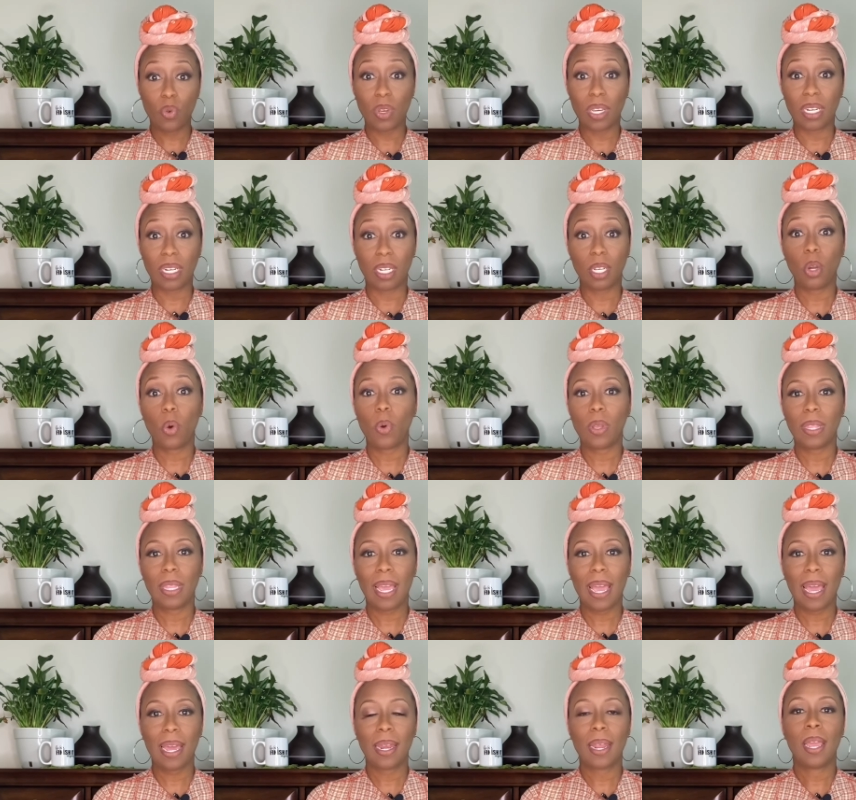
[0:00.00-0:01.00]
can deal with
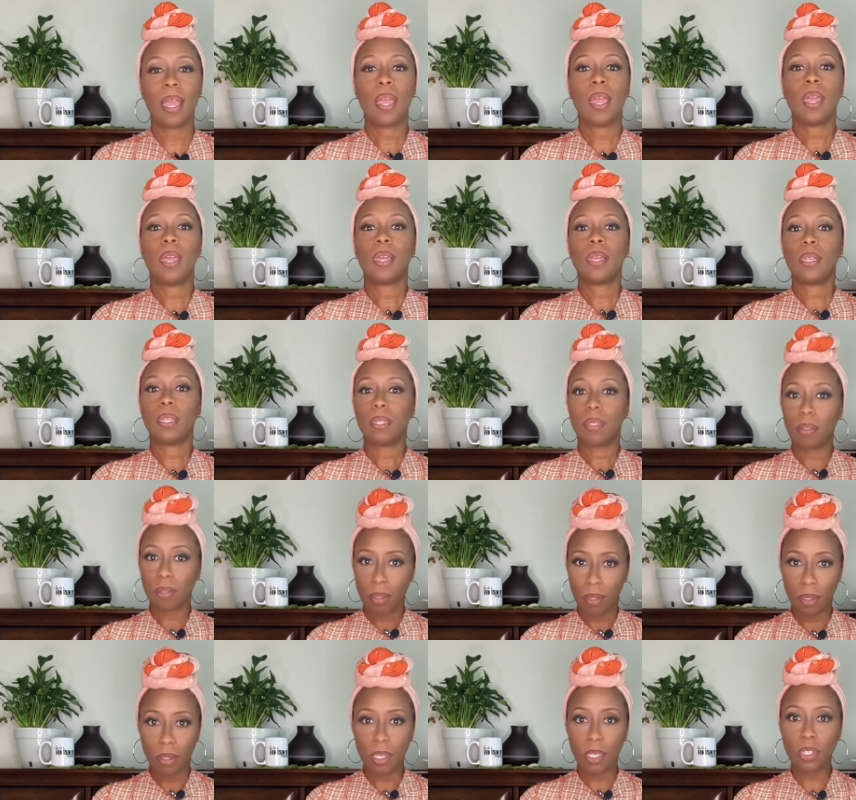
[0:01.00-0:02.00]
that,
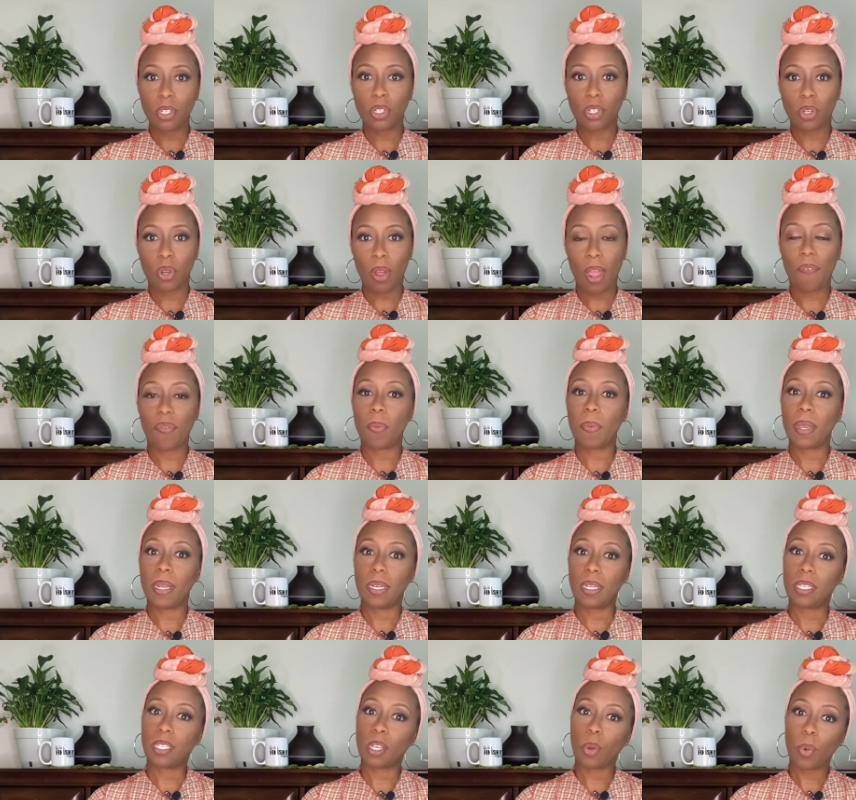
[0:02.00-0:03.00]
this is just gonna have to be a
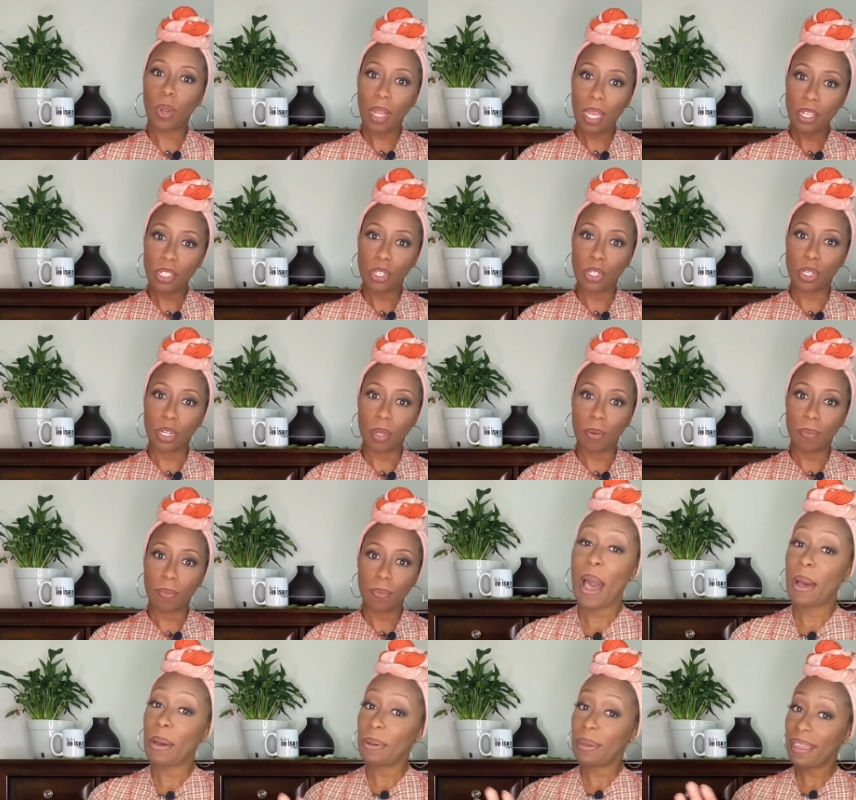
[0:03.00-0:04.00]
distant relationship.
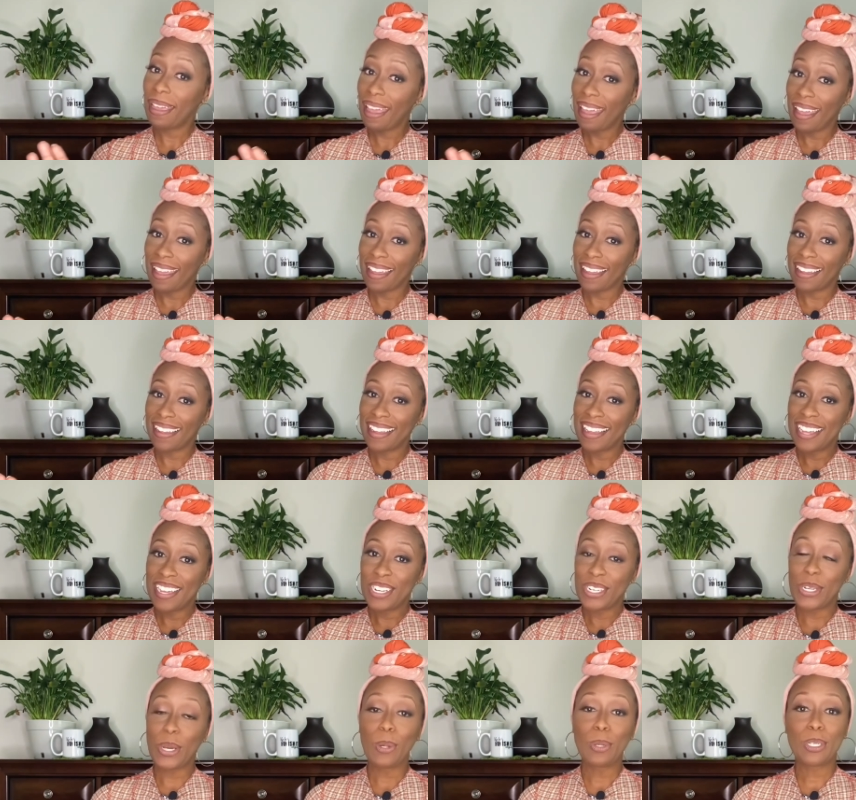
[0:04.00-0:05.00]
Okay.
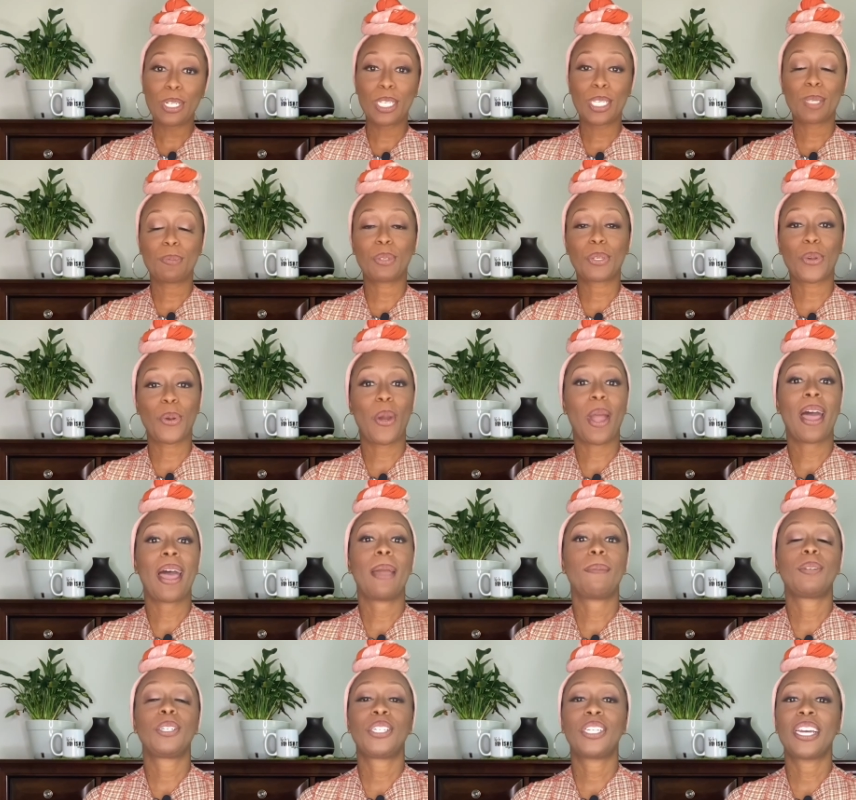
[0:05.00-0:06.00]
Don't just
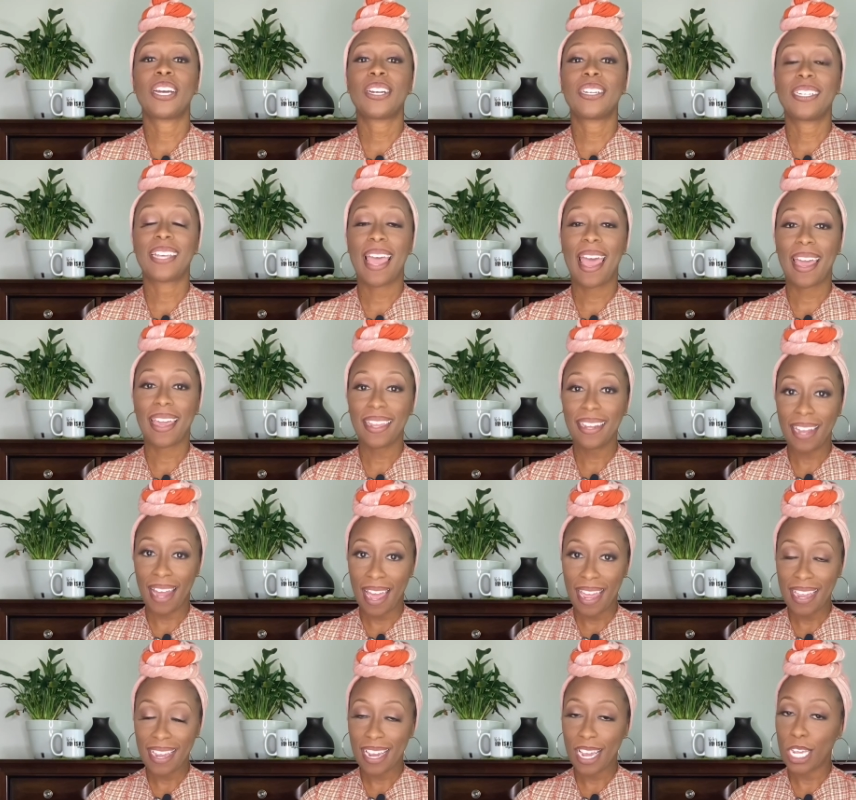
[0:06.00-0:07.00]
subscribe, share, tag, and
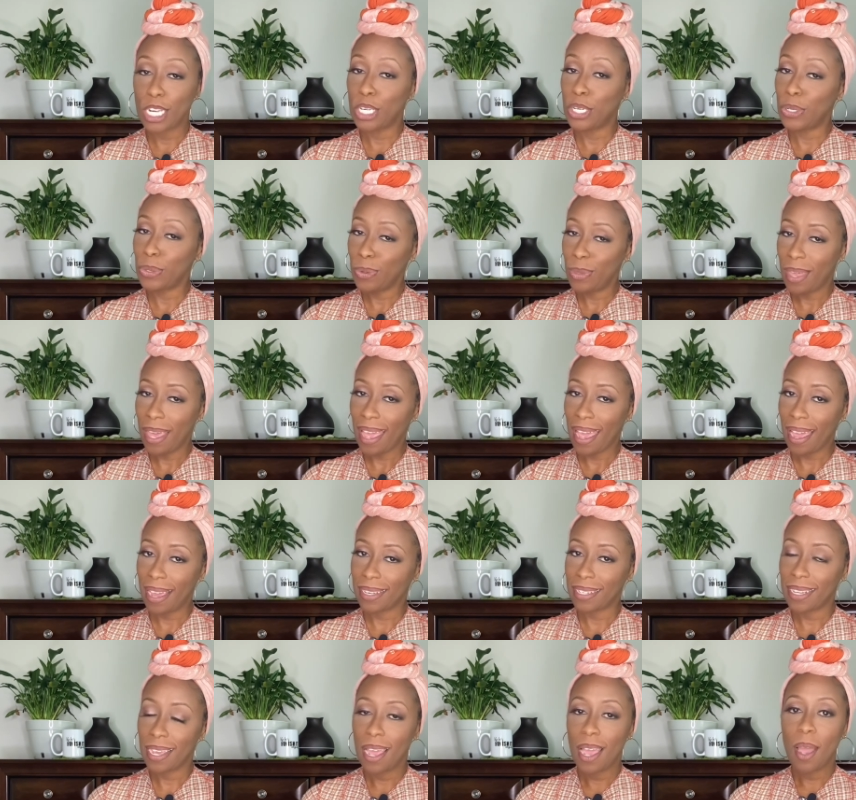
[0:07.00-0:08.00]
like, do
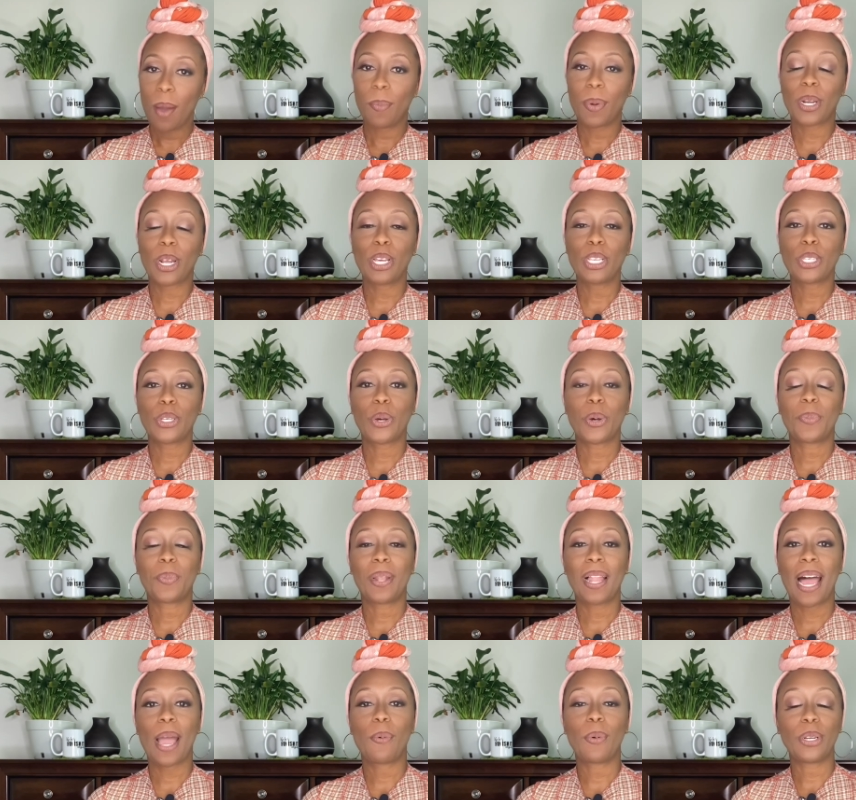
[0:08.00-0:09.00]
that. But also
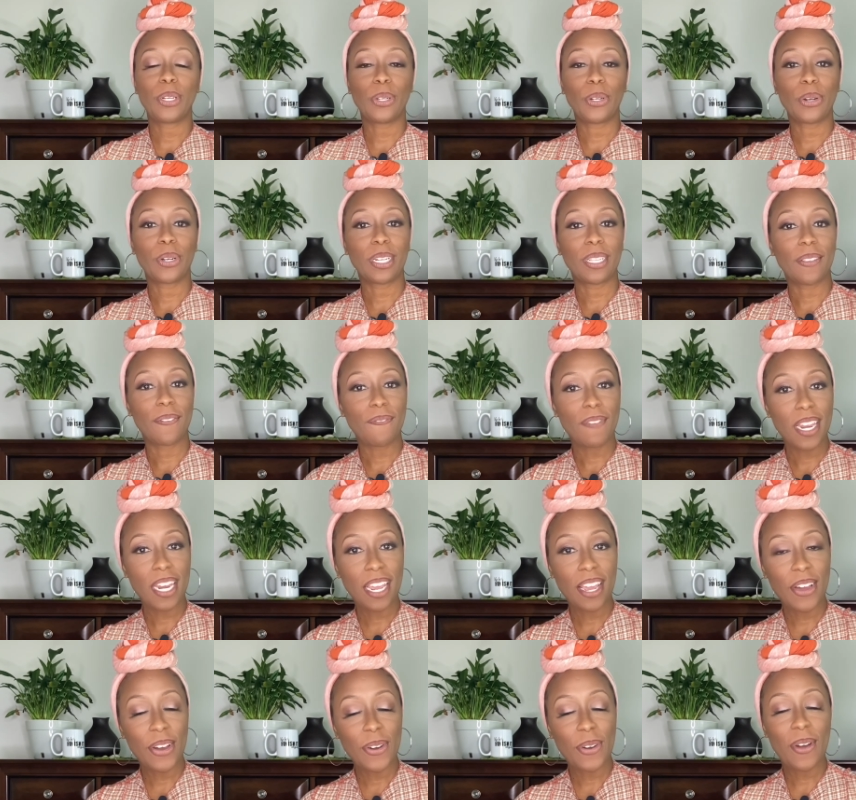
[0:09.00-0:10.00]
apply what you learned in the
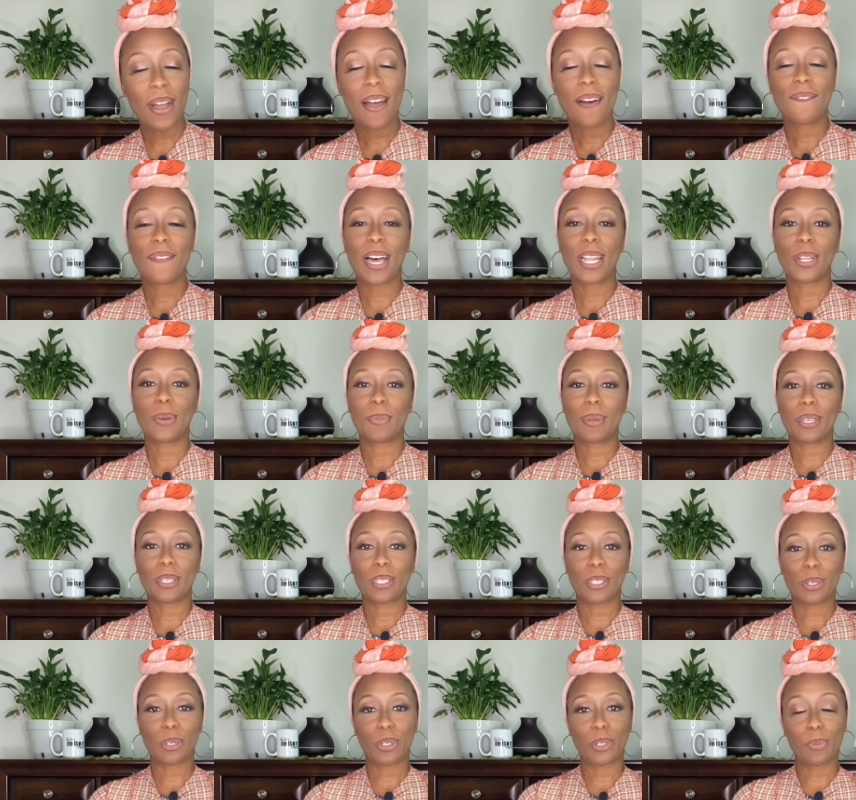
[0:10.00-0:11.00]
video. Follow me on
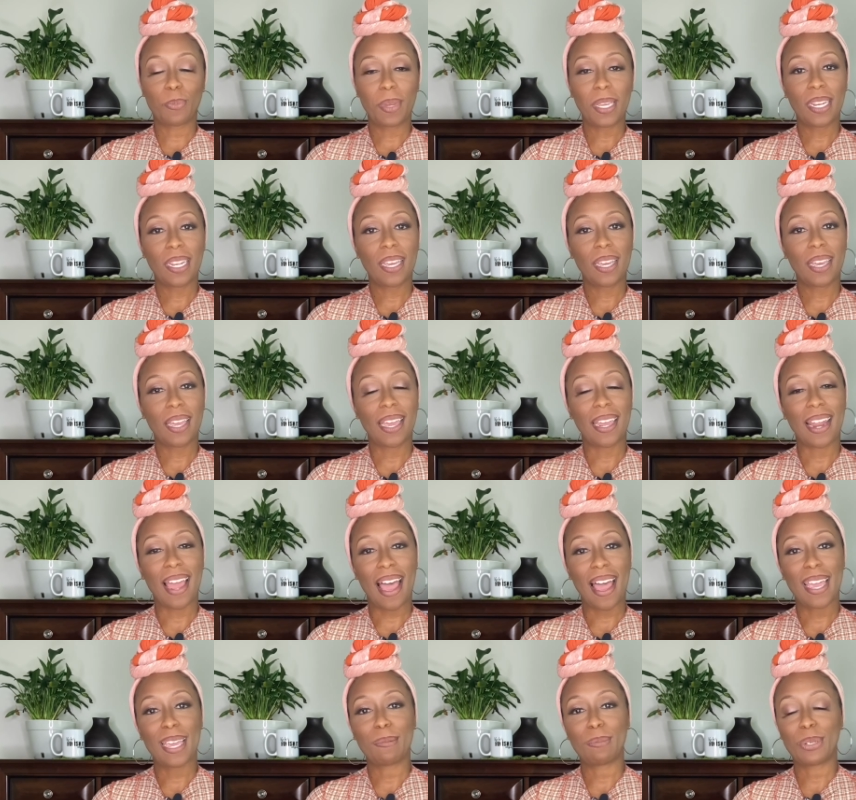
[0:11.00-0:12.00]
social media, and
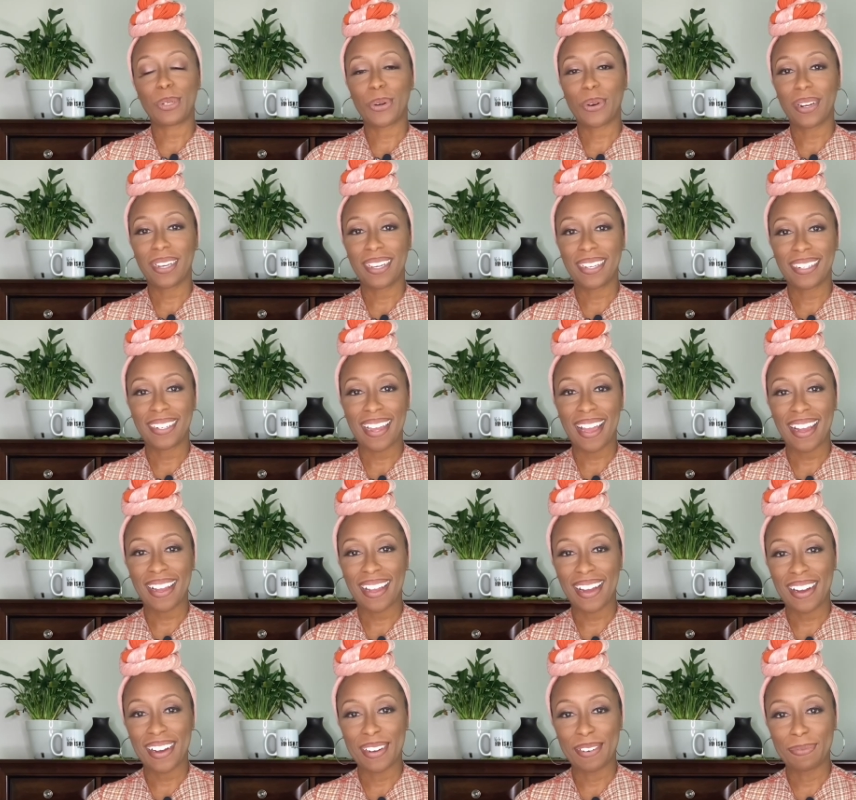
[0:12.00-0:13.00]
I am
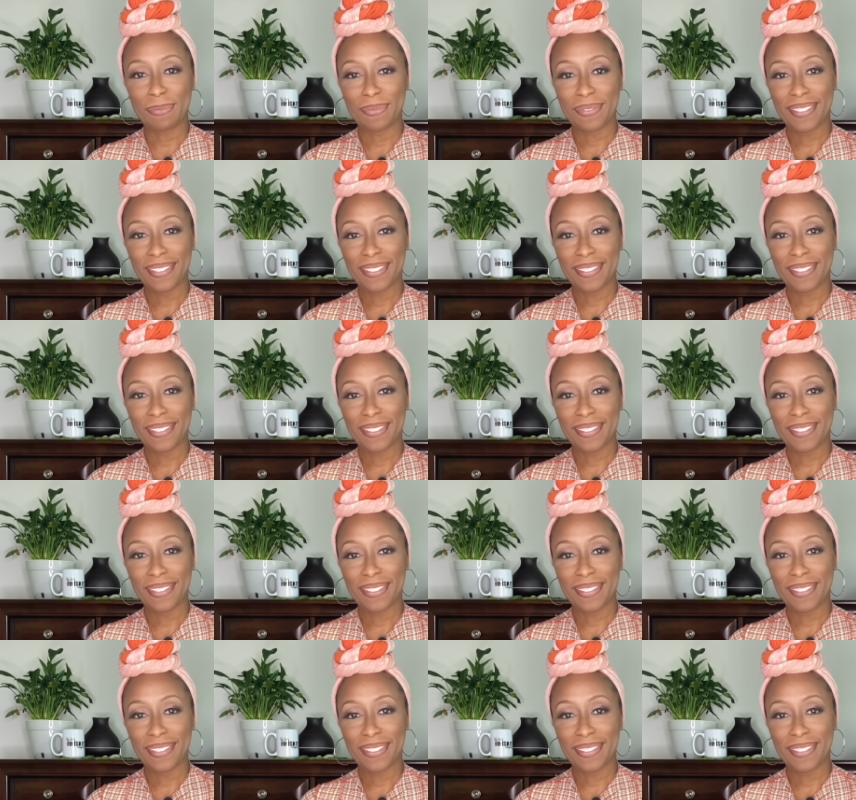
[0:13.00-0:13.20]
Dorian.com.